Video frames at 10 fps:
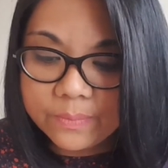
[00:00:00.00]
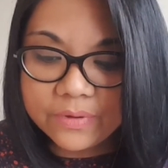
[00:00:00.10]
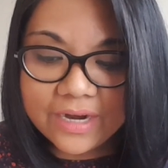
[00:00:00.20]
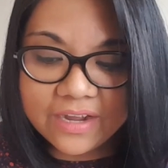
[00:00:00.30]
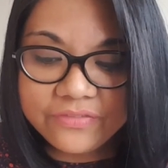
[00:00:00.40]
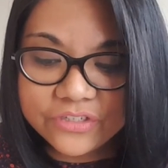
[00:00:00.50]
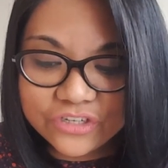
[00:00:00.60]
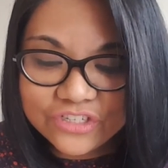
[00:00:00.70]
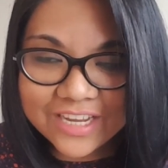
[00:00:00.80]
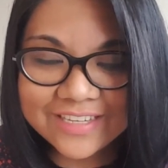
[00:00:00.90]
but
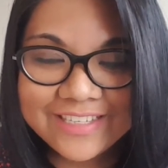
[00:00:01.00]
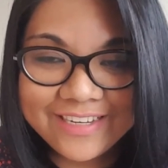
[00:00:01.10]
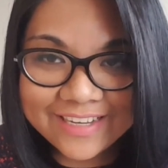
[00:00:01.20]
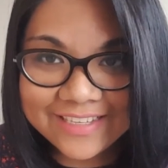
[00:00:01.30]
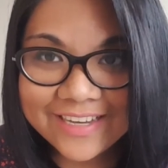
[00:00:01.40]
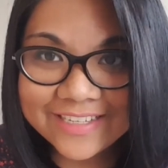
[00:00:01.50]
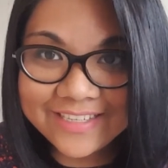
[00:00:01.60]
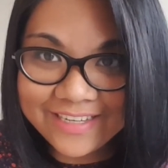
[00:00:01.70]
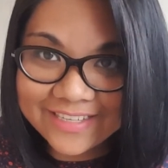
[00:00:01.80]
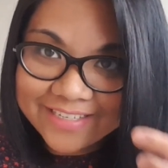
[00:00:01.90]
after testing and
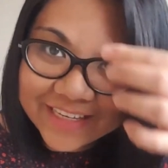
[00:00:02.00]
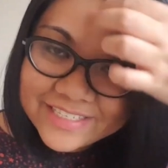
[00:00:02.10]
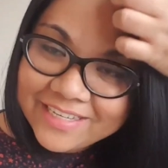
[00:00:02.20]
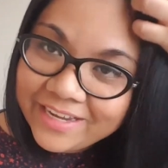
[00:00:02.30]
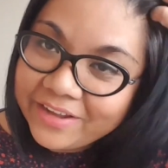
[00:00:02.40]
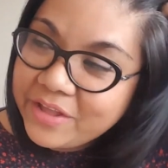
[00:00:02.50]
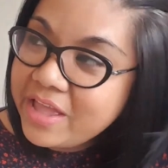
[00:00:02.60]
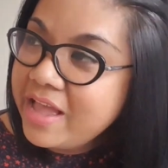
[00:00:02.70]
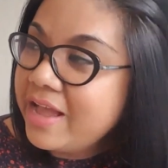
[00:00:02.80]
testing and testing